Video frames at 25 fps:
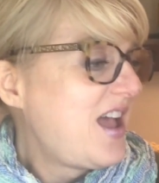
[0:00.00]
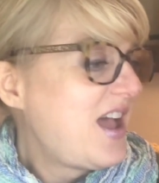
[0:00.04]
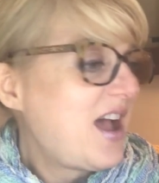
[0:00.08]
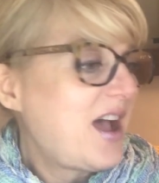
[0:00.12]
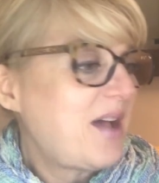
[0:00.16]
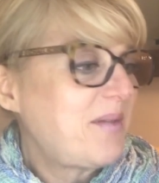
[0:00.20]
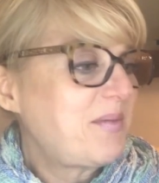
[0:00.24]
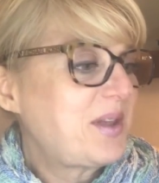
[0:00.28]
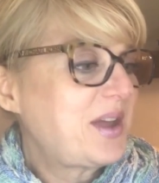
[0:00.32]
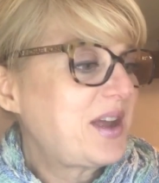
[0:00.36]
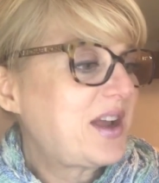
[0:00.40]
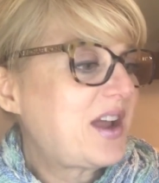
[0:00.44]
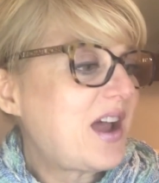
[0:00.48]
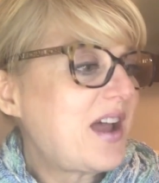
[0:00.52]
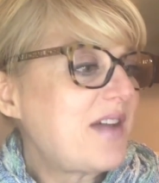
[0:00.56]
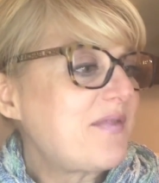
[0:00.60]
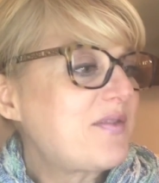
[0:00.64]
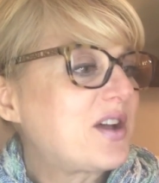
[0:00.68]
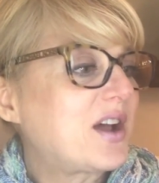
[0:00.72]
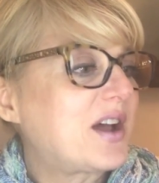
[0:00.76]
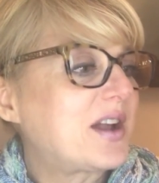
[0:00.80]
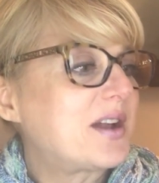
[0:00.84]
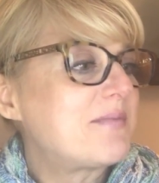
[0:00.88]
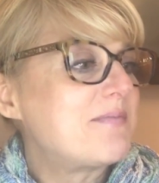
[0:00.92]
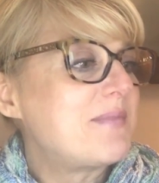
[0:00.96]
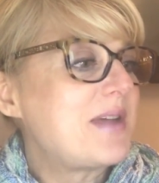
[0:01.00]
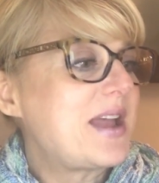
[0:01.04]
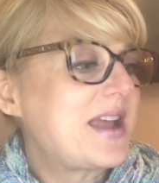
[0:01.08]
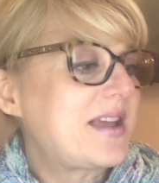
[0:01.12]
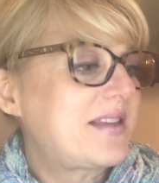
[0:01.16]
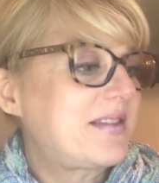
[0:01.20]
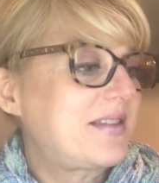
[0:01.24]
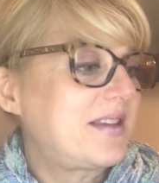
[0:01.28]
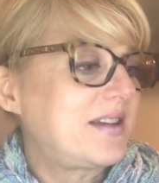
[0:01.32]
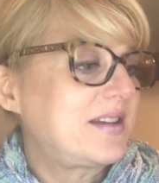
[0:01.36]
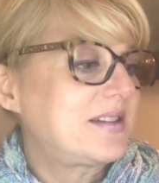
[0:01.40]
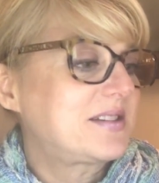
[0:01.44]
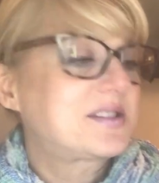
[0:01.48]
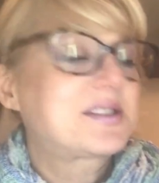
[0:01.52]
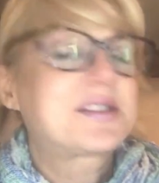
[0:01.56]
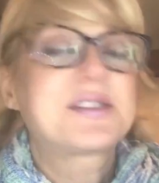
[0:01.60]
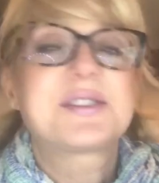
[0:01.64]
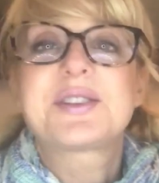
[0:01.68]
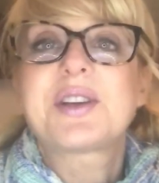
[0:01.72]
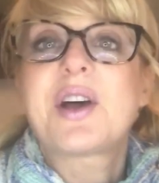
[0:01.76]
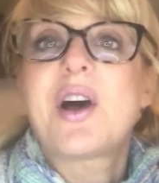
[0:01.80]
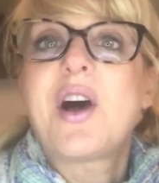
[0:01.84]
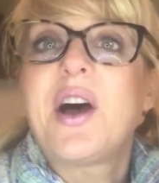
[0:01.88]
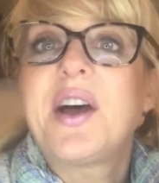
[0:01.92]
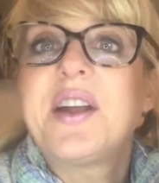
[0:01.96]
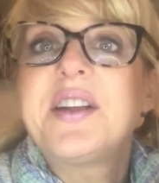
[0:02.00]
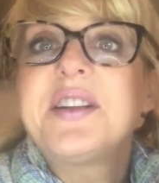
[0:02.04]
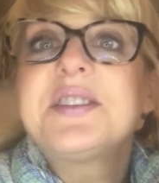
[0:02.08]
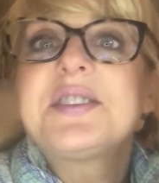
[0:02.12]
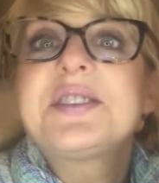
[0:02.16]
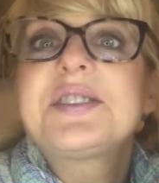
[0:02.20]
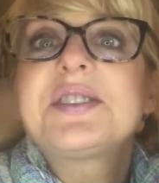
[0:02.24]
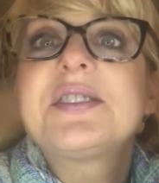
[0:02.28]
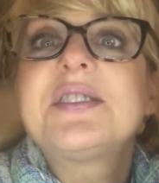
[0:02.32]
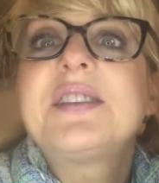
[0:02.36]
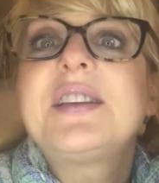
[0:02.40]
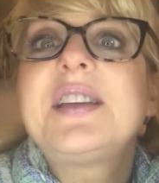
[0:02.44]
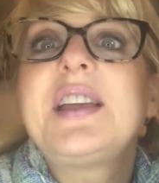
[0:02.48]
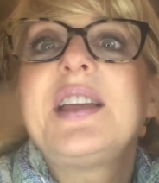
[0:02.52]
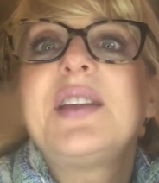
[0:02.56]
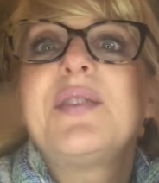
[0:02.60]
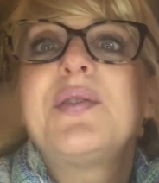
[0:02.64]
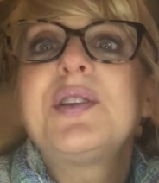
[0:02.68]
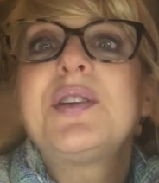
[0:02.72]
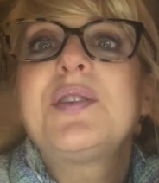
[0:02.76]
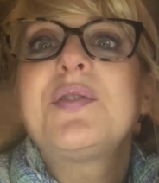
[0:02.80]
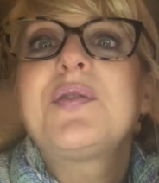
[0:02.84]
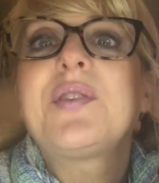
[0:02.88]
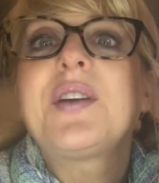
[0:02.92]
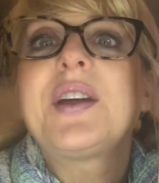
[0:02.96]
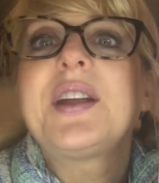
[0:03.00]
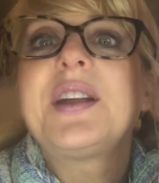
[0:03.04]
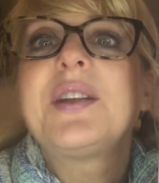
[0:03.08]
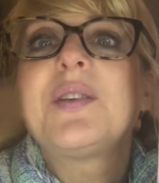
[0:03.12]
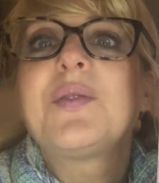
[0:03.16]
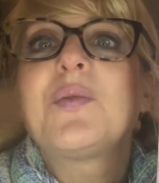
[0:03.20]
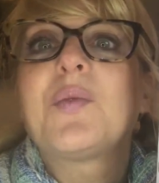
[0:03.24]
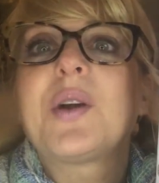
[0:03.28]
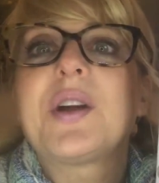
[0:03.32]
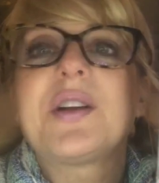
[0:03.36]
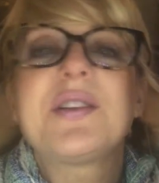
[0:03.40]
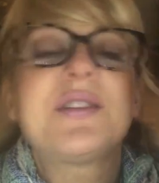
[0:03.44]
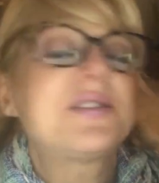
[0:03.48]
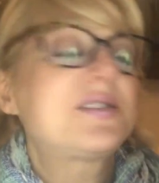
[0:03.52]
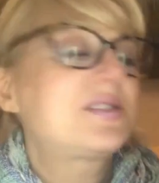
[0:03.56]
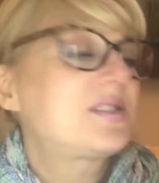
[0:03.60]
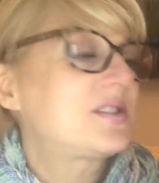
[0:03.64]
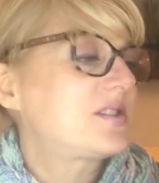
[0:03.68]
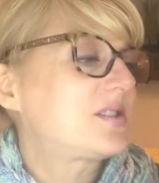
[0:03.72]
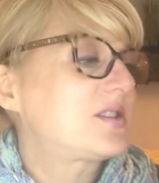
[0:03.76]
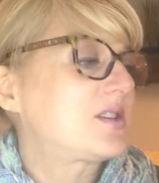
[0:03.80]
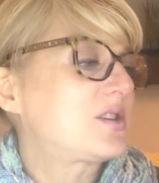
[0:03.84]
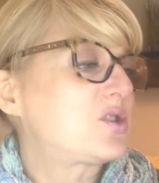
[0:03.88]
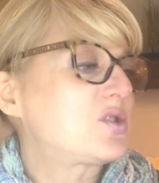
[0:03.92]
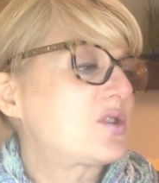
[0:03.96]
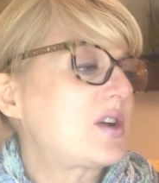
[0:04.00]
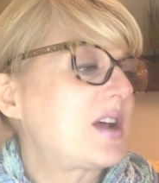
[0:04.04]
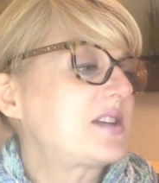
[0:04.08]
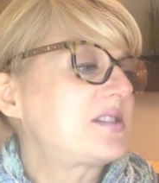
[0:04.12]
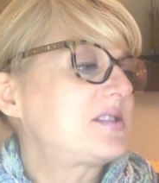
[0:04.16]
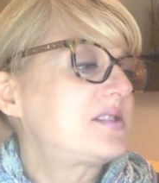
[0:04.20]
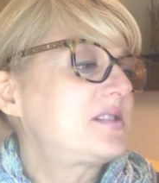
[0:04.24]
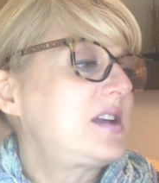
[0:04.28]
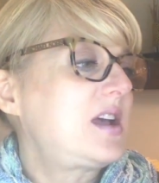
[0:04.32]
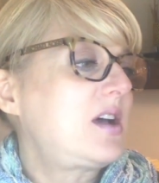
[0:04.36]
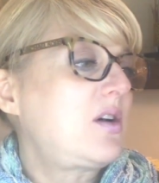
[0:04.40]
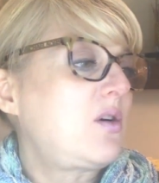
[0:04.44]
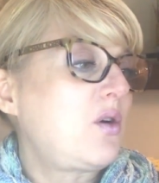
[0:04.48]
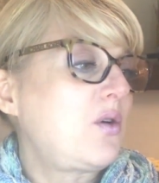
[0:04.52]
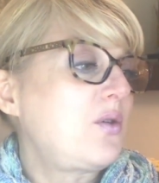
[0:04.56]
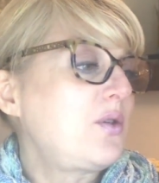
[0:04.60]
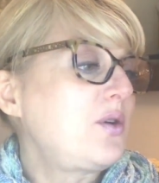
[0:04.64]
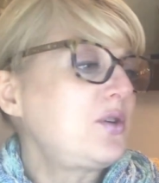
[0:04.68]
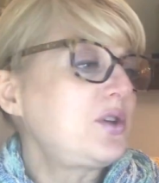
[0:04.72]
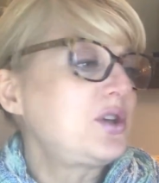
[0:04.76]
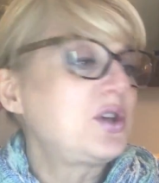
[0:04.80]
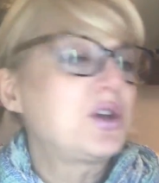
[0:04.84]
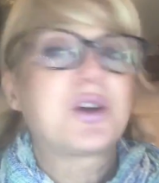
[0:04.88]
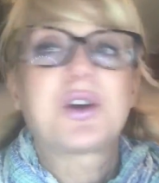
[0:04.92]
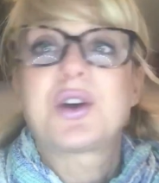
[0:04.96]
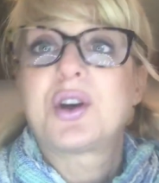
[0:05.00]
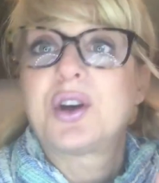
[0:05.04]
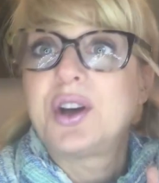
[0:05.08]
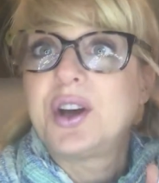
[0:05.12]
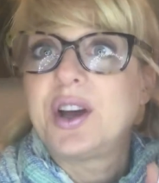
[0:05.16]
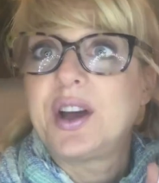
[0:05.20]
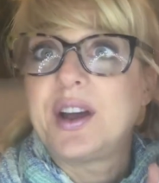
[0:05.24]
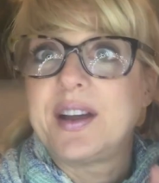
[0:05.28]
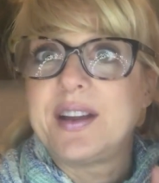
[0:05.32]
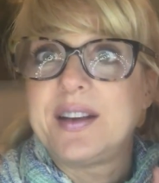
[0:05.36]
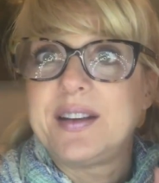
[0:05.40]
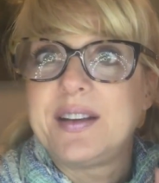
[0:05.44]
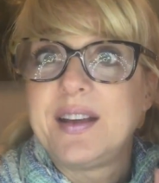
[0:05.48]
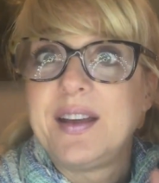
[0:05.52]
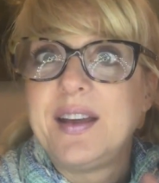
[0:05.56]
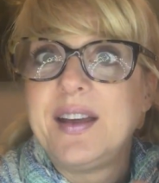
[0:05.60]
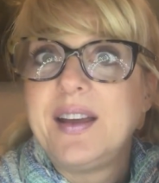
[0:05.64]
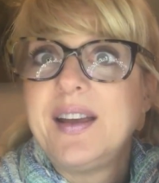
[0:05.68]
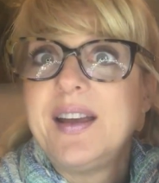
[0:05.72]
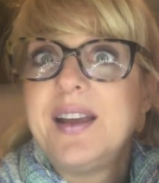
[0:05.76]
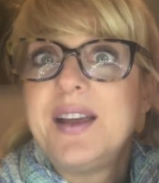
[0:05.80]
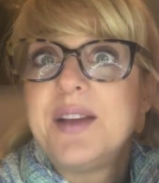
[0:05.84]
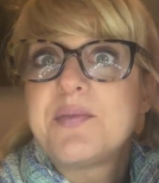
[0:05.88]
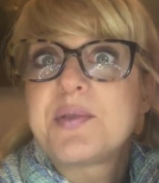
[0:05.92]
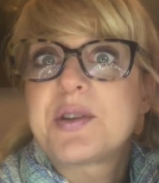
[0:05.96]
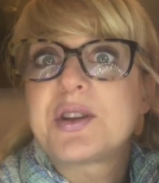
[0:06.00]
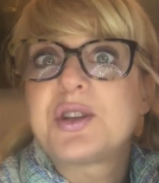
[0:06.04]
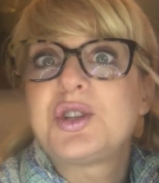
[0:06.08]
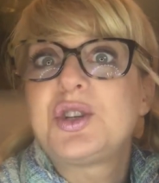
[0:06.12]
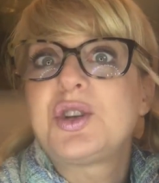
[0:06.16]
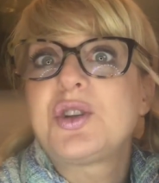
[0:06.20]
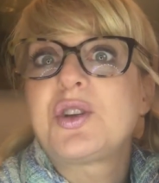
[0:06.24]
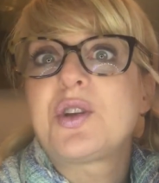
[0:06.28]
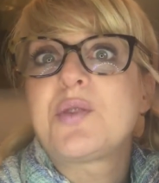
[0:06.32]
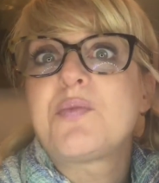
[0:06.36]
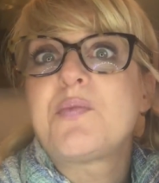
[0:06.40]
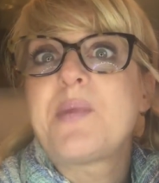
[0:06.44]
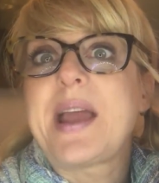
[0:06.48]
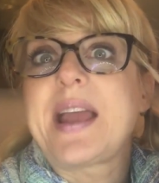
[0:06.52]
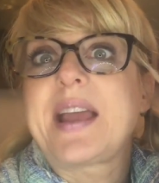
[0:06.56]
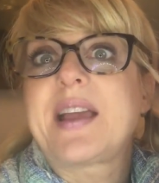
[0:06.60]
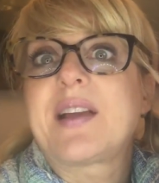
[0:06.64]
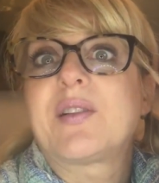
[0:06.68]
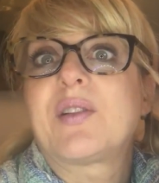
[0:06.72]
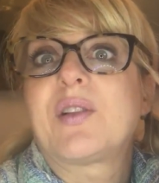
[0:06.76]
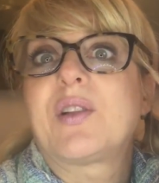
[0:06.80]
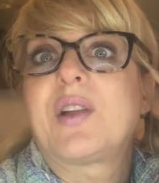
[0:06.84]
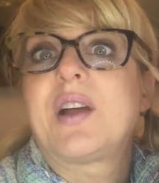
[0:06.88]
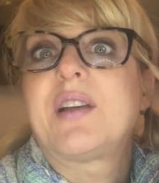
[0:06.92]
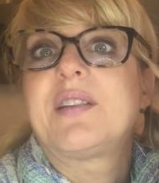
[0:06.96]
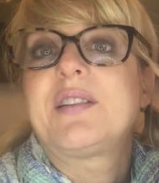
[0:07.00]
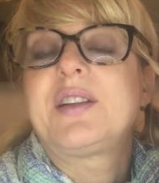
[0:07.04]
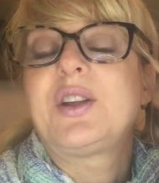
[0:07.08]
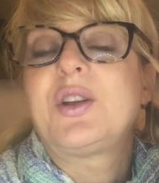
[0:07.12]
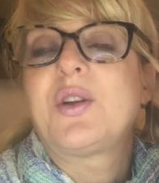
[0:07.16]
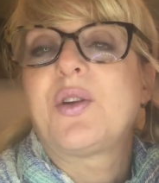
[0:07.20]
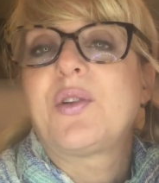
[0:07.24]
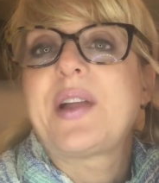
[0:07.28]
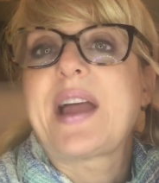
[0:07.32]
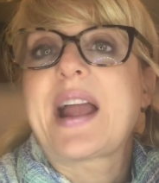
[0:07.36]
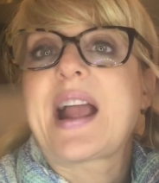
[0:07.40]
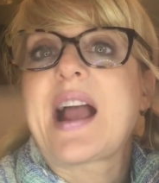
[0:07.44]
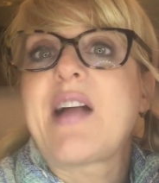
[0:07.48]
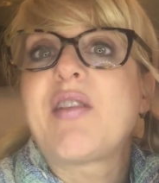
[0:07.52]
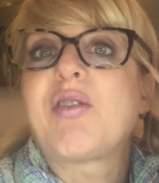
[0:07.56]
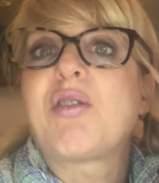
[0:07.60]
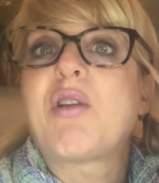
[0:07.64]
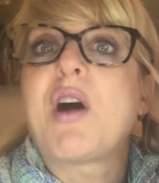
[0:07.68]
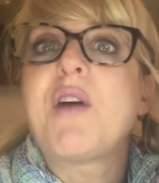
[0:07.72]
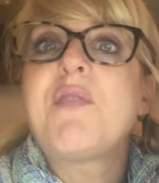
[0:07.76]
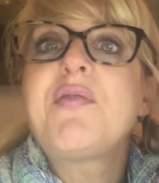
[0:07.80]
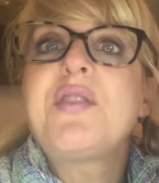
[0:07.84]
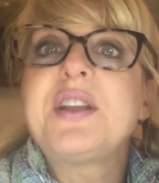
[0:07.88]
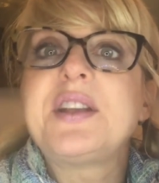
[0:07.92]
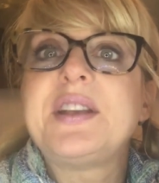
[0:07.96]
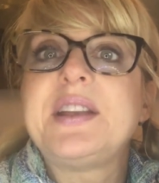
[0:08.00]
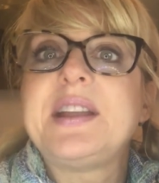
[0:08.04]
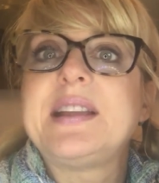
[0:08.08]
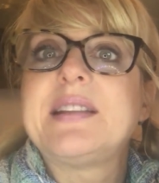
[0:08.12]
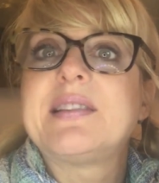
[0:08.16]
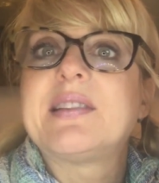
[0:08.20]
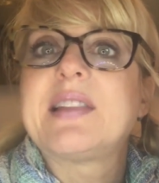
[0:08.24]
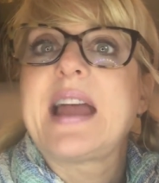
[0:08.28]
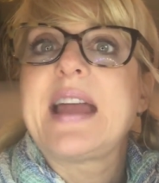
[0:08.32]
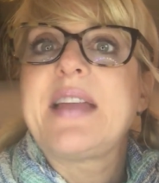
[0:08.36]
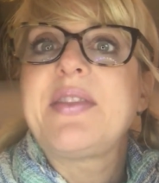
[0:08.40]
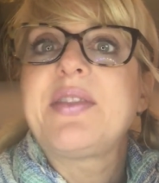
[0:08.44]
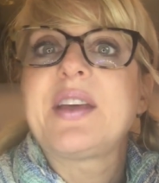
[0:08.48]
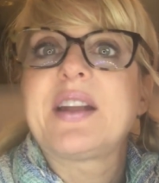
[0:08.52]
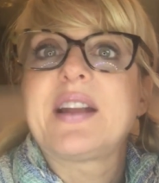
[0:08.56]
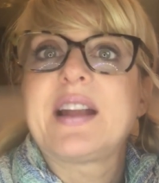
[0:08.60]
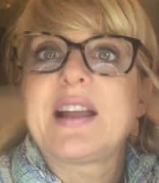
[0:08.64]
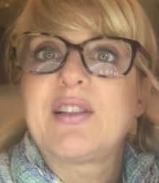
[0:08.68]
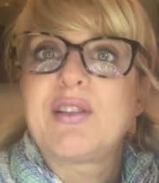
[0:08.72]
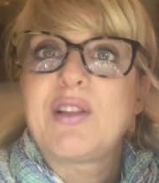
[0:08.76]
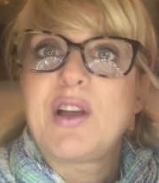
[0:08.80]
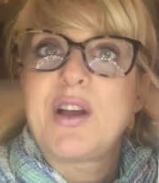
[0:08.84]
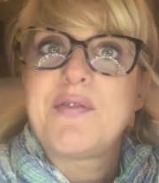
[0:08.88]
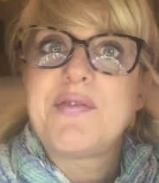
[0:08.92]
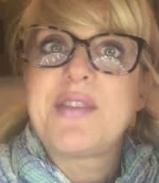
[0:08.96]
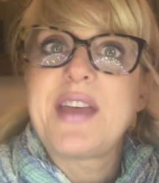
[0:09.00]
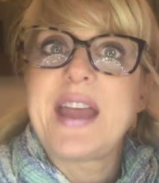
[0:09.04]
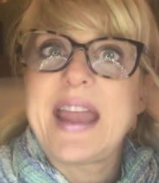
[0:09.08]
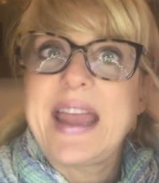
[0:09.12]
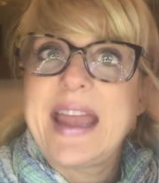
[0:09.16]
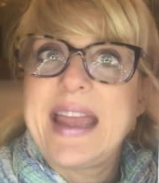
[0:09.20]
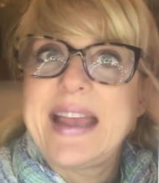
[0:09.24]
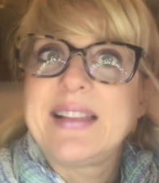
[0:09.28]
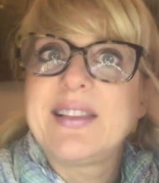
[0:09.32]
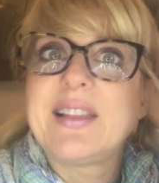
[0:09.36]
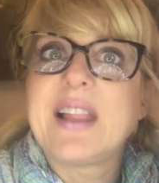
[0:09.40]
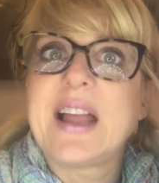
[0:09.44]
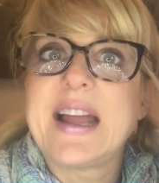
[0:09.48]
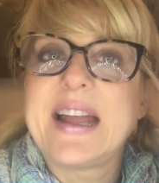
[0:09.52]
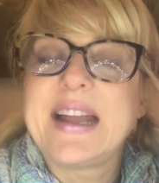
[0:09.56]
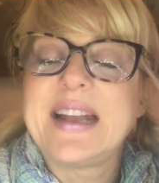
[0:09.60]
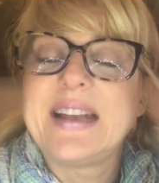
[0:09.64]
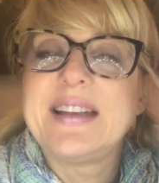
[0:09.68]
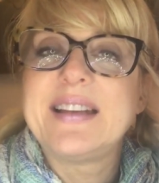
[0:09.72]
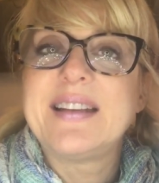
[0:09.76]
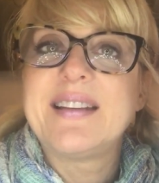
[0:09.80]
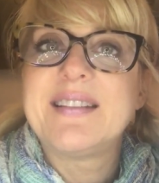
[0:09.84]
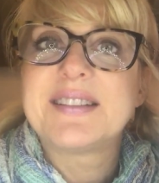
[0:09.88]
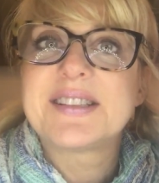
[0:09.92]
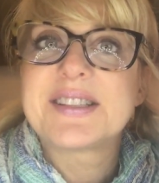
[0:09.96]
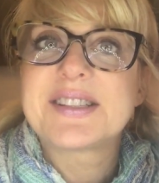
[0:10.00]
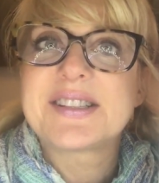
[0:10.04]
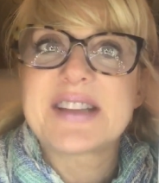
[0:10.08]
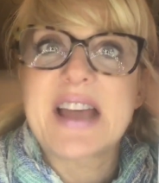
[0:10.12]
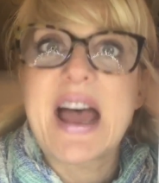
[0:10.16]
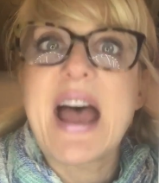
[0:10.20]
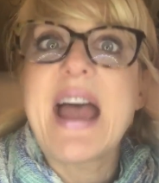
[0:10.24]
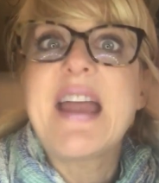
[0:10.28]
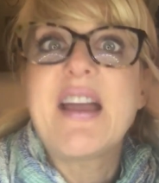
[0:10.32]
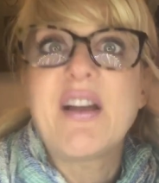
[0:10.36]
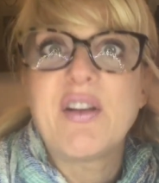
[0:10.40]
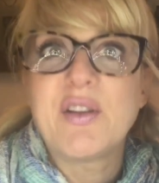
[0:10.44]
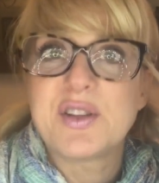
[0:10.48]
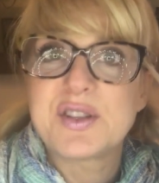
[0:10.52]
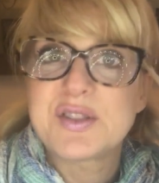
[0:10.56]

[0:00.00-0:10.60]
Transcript: I'm like, I've got to make this, because honestly, even if I didn't wear this as a dress now, although you could, because you could make it, you know, like I love the knee length and I love the A-line style.